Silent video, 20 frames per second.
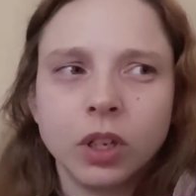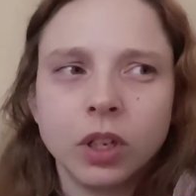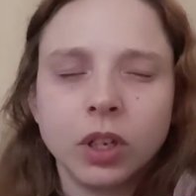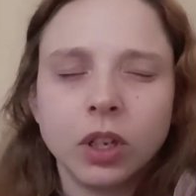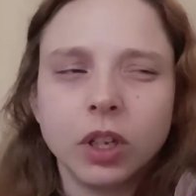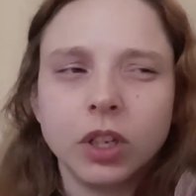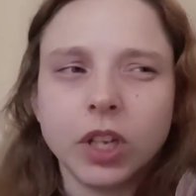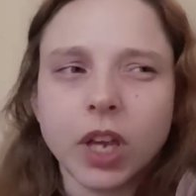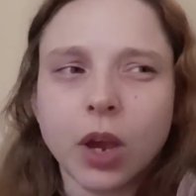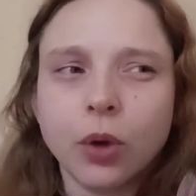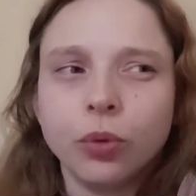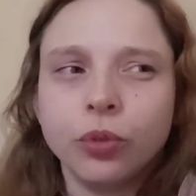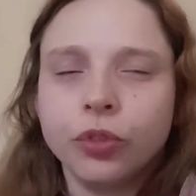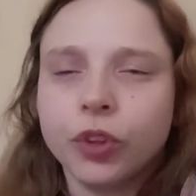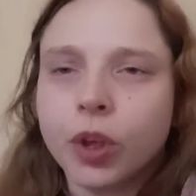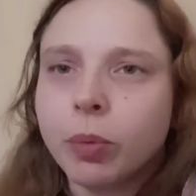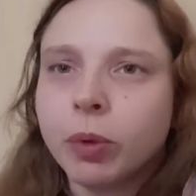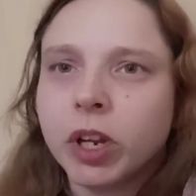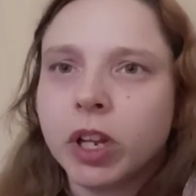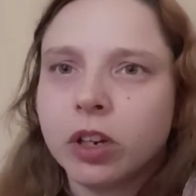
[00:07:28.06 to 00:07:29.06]
it was
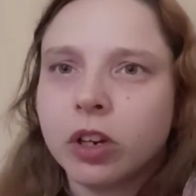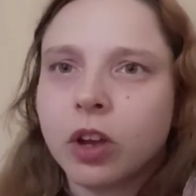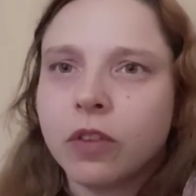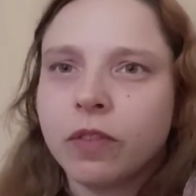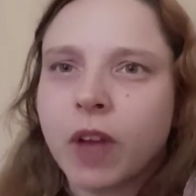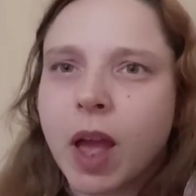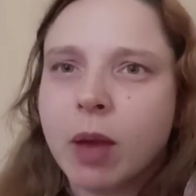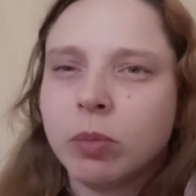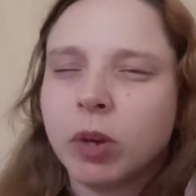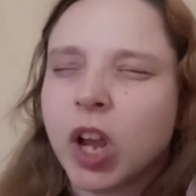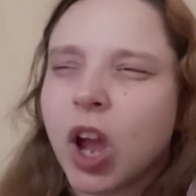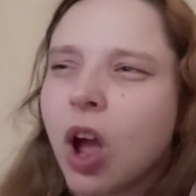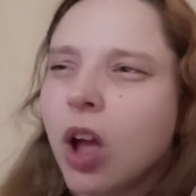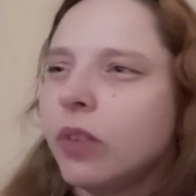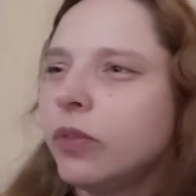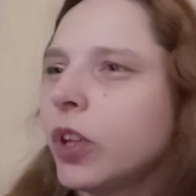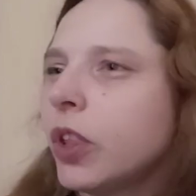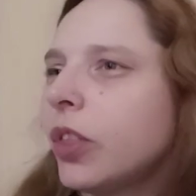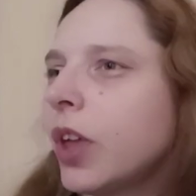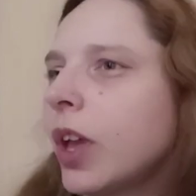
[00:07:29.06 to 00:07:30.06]
somebody in her family,
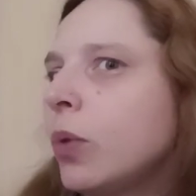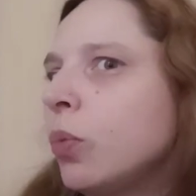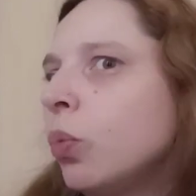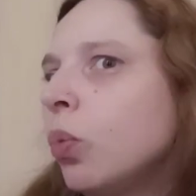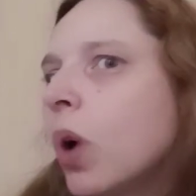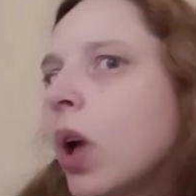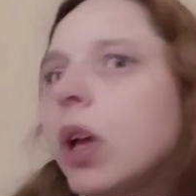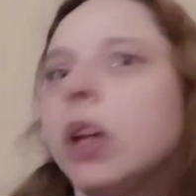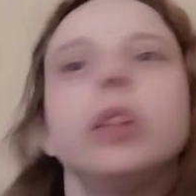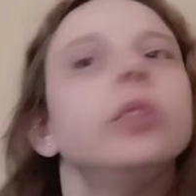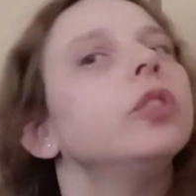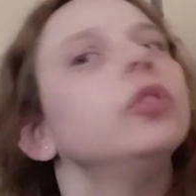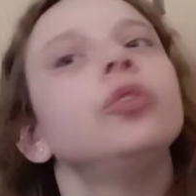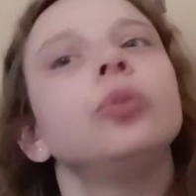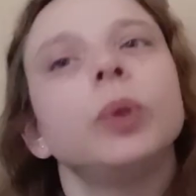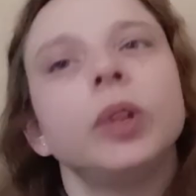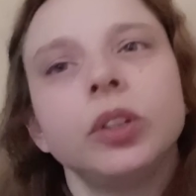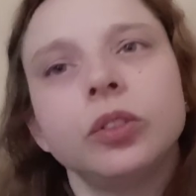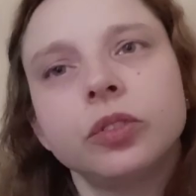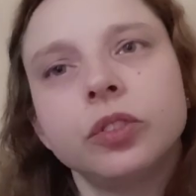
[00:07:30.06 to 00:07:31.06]
either they were in the
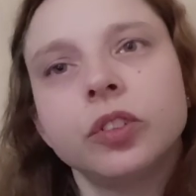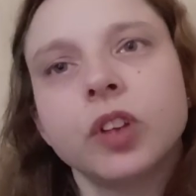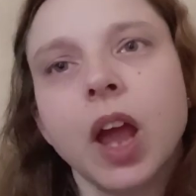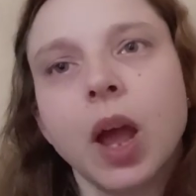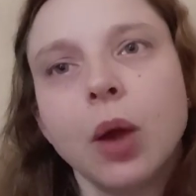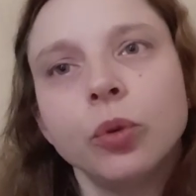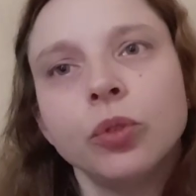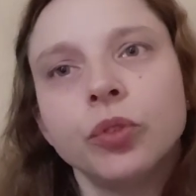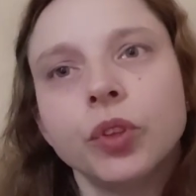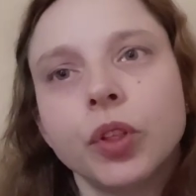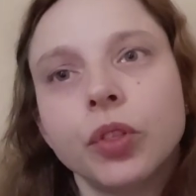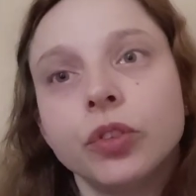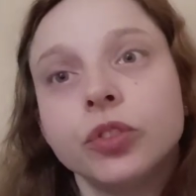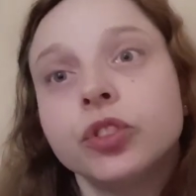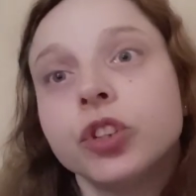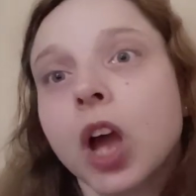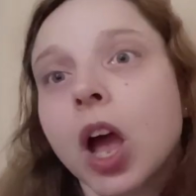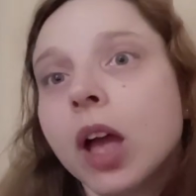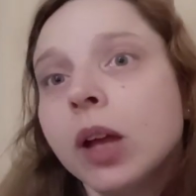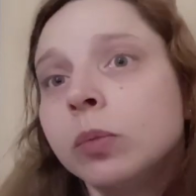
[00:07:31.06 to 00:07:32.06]
Twin Towers at the
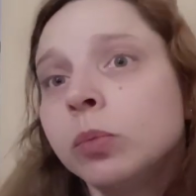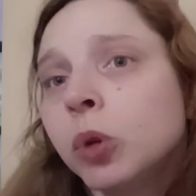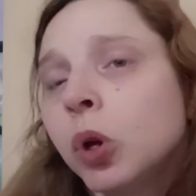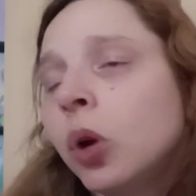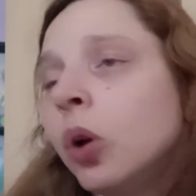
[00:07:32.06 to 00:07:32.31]
time,